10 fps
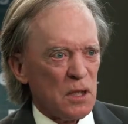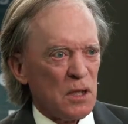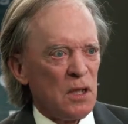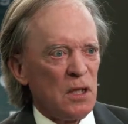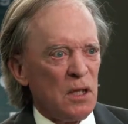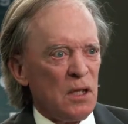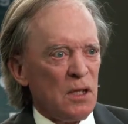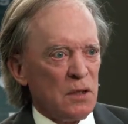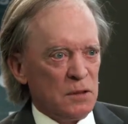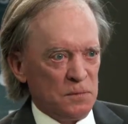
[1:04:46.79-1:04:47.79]

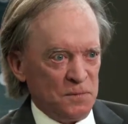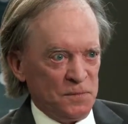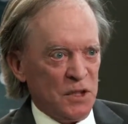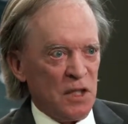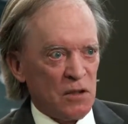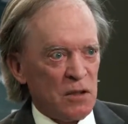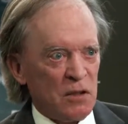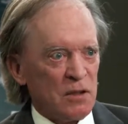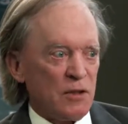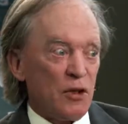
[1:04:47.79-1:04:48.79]
I
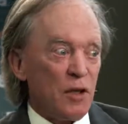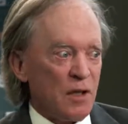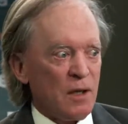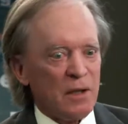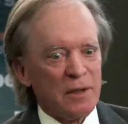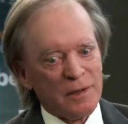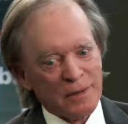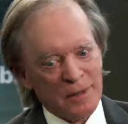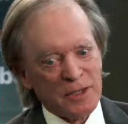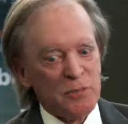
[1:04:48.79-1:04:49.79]
learned early on
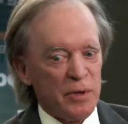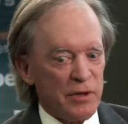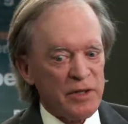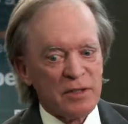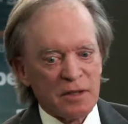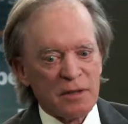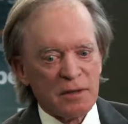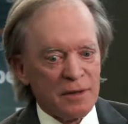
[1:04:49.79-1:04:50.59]
and experienced it